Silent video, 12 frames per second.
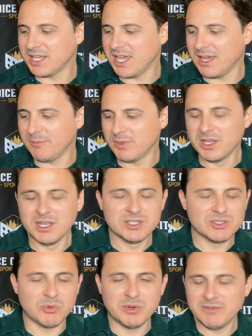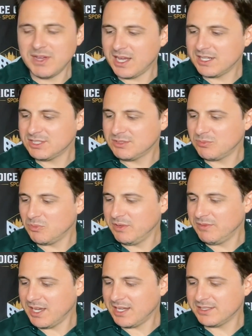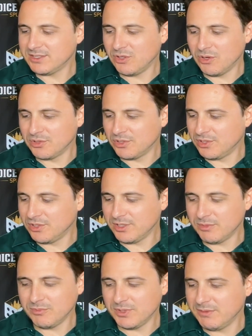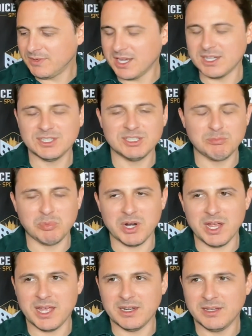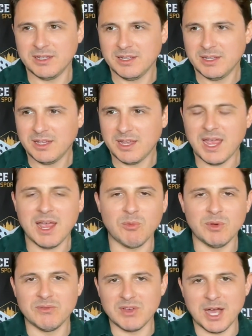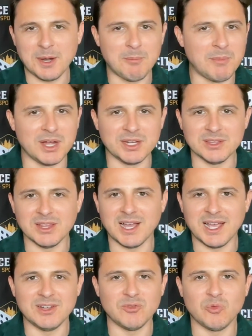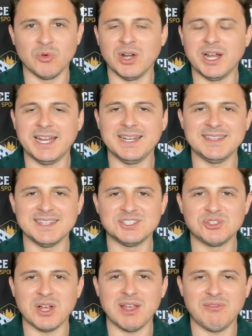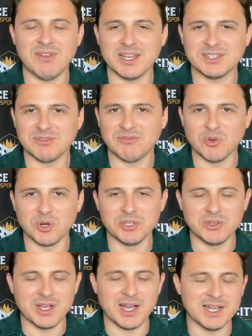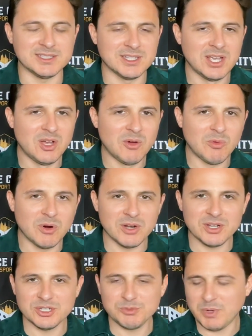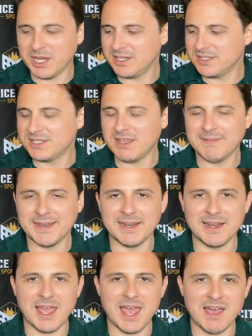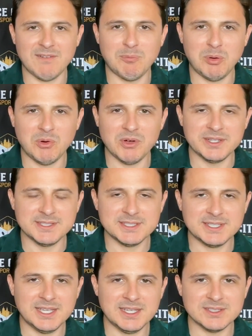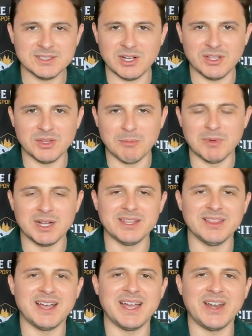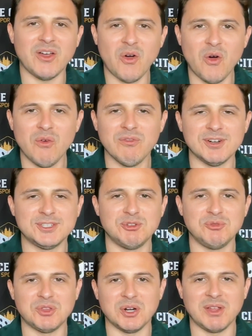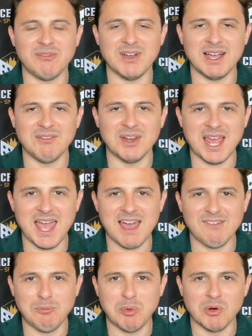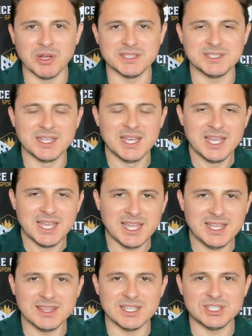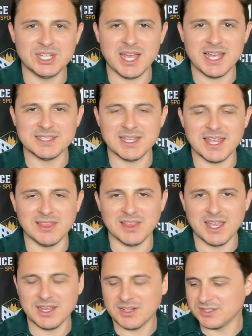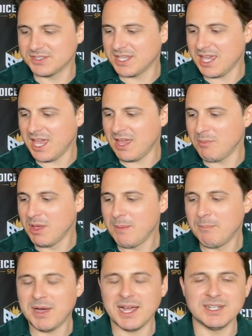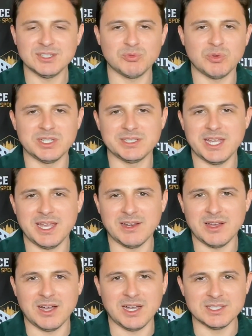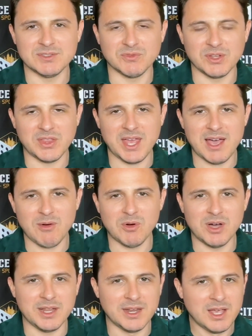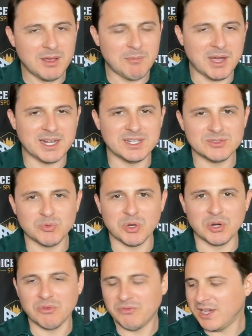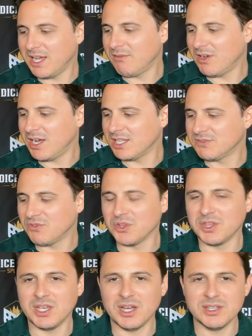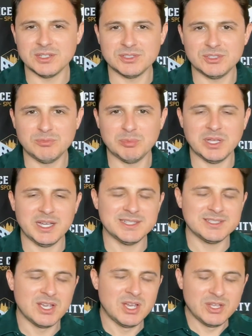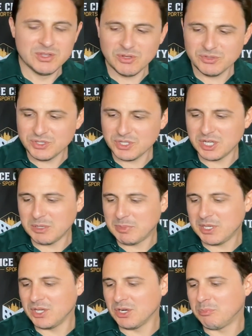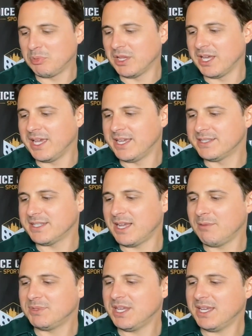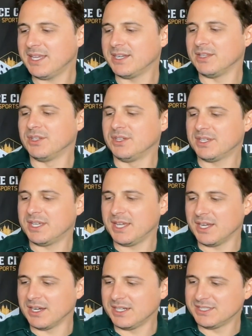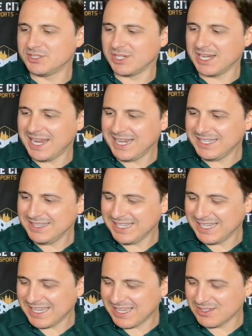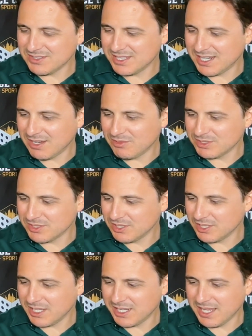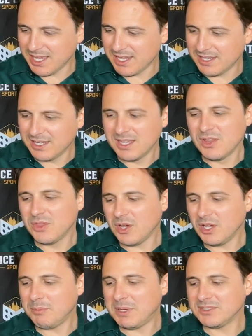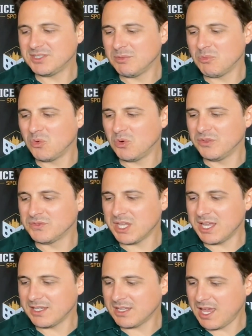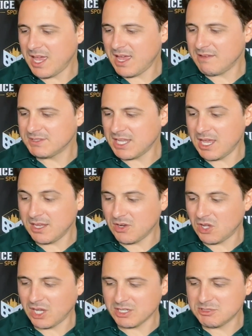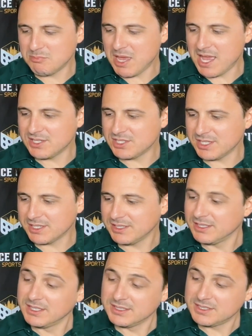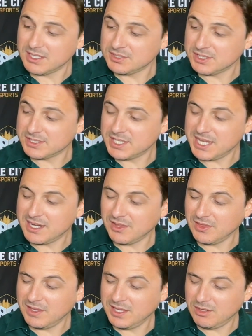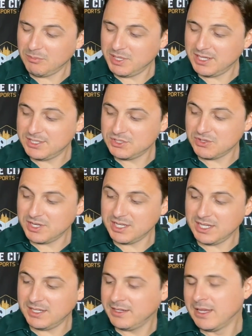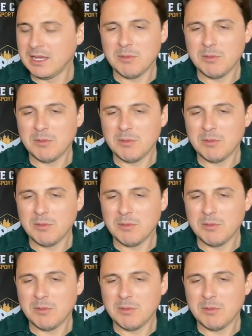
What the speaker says: game. So we've got a total, we've got a spread, and we've got a money line. We're hitting the trifecta for you guys. Warriors minus 7.5 points. Kings on the money line over 235.5 points in the Jazz and Lakers game. Minus 110 odds for that one. Minus 105 odds for the other 2 plays. Those are going to be your plays. I'm taking a look here. Is there anything else that I was looking at? Thought about Timberwolves and Cavs and Hawks Magic. Celtics Heat, a little bit intriguing.